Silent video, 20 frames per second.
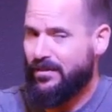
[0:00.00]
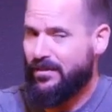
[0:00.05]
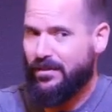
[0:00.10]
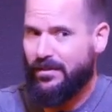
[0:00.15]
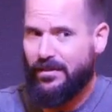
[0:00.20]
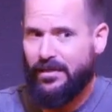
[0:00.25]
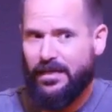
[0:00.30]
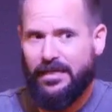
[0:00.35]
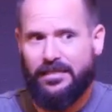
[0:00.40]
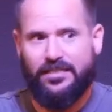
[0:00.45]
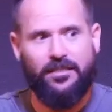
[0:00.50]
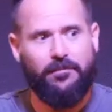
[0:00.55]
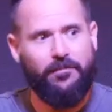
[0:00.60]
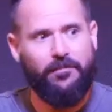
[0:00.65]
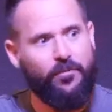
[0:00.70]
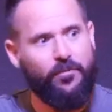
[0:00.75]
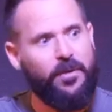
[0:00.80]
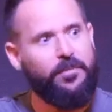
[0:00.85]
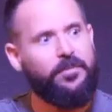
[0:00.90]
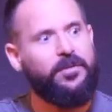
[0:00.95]
And some of
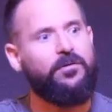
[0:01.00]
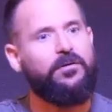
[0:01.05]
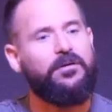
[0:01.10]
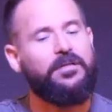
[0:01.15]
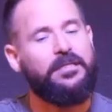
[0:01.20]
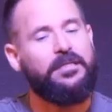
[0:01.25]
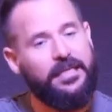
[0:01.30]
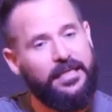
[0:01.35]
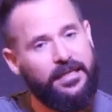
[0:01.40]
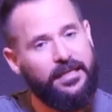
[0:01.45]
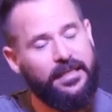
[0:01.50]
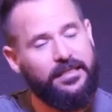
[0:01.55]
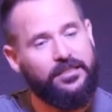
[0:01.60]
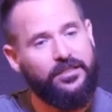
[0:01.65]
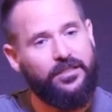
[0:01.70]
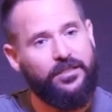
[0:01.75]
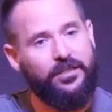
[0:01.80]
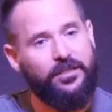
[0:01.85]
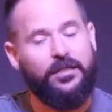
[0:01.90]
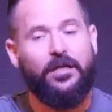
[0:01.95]
you might be going, yeah, that's
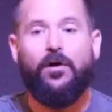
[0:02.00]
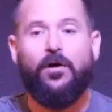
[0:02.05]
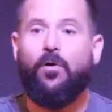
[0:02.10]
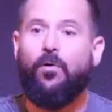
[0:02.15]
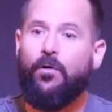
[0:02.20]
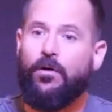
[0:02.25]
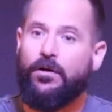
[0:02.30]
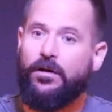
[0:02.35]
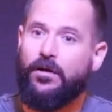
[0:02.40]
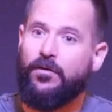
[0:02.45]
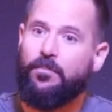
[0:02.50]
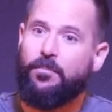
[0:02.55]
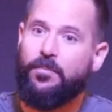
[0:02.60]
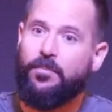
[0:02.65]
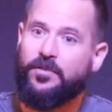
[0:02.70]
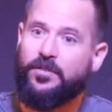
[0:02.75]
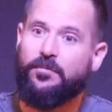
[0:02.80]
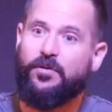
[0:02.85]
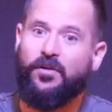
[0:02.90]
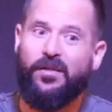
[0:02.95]
good. Or another,
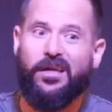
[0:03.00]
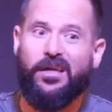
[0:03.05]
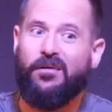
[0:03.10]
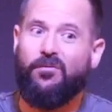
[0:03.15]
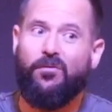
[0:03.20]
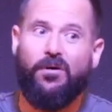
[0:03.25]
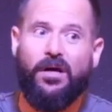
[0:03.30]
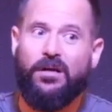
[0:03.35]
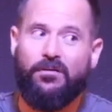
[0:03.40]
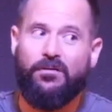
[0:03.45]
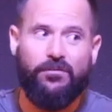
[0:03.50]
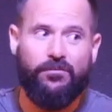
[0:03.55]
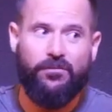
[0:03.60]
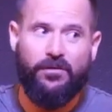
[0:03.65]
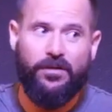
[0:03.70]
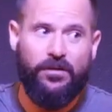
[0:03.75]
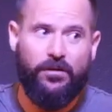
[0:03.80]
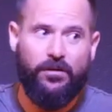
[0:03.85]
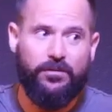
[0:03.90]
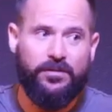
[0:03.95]
some of you are like, well, I don't
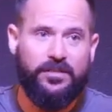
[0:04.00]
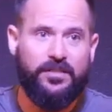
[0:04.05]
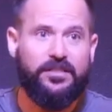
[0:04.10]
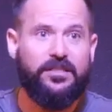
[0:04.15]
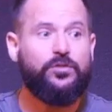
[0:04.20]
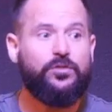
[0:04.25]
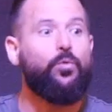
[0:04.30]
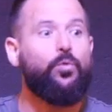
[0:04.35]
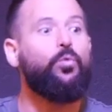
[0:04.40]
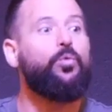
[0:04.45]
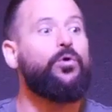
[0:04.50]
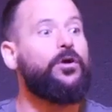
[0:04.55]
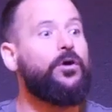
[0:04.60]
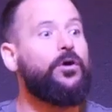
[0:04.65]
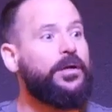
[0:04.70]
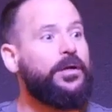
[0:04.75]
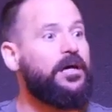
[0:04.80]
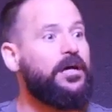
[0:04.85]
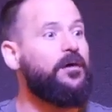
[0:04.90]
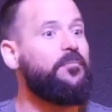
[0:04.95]
really know what this is. We're
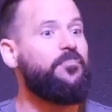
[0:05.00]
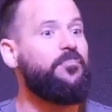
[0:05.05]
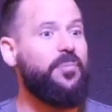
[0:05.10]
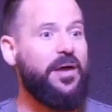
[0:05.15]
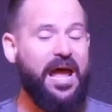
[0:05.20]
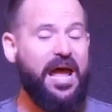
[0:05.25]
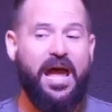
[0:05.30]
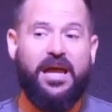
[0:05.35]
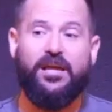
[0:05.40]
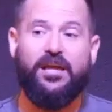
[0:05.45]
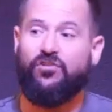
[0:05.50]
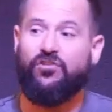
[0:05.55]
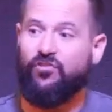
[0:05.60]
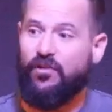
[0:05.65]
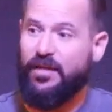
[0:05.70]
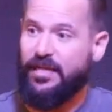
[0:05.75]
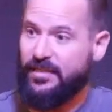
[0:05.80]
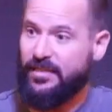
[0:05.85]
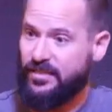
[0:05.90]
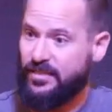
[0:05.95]
going to unpack
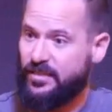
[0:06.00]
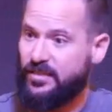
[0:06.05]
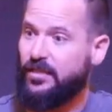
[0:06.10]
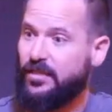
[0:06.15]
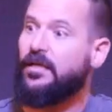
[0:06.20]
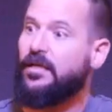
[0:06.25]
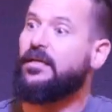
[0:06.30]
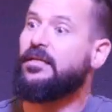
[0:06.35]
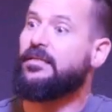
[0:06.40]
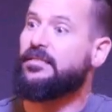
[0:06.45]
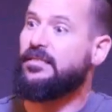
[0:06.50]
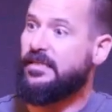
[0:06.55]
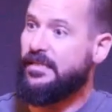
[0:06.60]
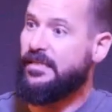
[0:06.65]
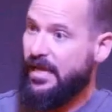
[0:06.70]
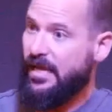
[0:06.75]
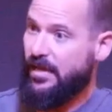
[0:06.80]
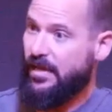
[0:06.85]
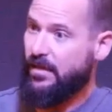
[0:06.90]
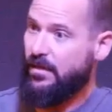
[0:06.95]
grace
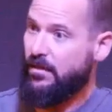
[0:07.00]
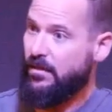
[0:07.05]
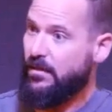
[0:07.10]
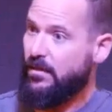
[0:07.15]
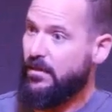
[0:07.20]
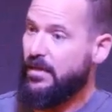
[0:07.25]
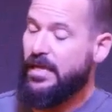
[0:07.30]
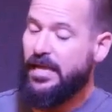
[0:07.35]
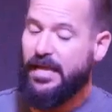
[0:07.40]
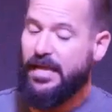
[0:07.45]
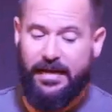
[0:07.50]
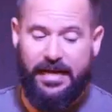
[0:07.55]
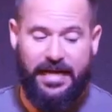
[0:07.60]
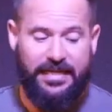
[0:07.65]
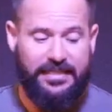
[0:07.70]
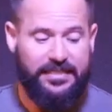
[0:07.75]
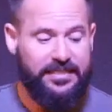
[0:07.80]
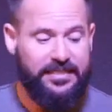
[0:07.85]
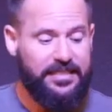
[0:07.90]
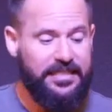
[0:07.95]
today. And I
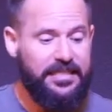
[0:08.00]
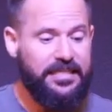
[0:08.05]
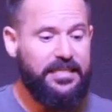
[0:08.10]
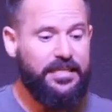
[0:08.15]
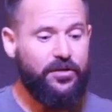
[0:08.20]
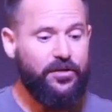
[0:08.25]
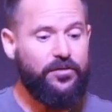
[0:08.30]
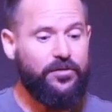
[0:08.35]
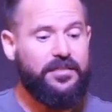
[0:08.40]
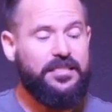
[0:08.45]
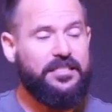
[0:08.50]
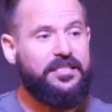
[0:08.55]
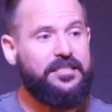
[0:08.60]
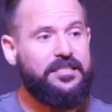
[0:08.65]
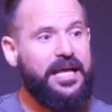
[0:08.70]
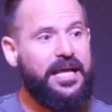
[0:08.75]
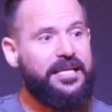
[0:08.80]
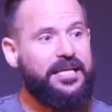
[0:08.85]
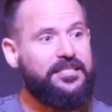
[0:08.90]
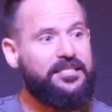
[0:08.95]
see here in these
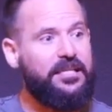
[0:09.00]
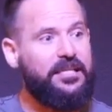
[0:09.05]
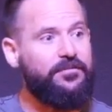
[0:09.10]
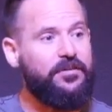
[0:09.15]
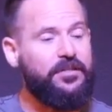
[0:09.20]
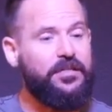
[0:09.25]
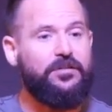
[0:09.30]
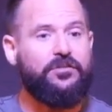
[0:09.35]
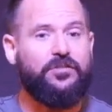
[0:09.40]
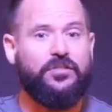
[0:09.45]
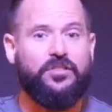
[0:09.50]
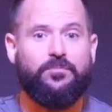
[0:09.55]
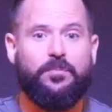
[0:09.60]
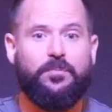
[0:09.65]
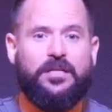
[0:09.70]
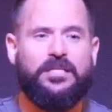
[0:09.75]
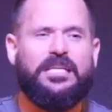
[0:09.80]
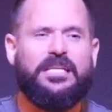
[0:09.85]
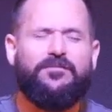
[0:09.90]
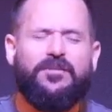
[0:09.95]
last seven years,
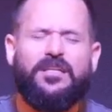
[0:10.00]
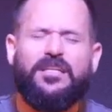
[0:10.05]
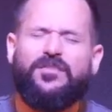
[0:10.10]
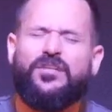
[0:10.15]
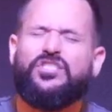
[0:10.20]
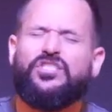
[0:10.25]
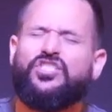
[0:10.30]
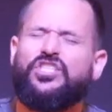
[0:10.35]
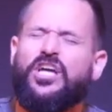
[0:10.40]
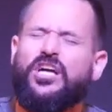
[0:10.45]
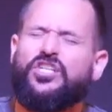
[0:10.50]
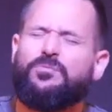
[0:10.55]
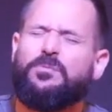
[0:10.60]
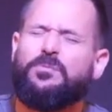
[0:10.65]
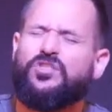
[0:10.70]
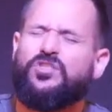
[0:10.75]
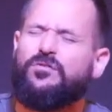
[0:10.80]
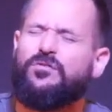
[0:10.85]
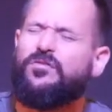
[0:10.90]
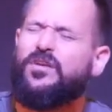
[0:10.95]
even in the
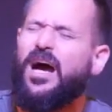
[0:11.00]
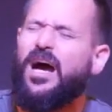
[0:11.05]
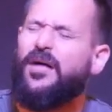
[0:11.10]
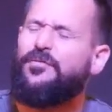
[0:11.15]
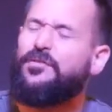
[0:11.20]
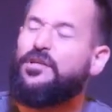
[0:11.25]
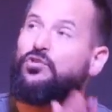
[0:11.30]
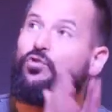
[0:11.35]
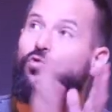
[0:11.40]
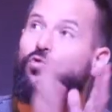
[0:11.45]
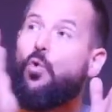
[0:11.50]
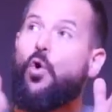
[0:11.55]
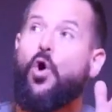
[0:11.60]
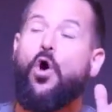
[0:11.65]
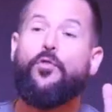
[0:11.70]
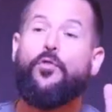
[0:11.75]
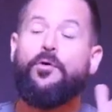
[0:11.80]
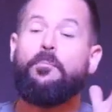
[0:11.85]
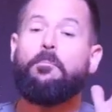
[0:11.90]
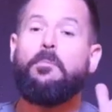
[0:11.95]
judgments of God, these
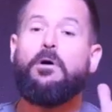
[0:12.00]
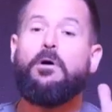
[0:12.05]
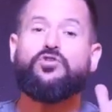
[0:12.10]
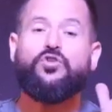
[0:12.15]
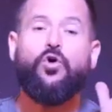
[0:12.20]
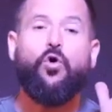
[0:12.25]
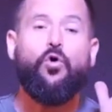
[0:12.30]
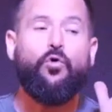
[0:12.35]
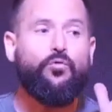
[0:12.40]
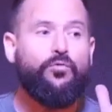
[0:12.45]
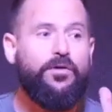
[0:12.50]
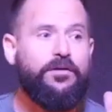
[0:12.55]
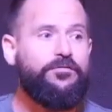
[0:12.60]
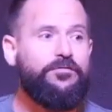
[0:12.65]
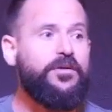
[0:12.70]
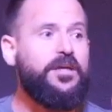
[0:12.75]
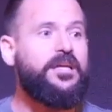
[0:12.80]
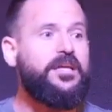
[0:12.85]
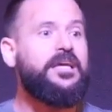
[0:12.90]
the most horrific,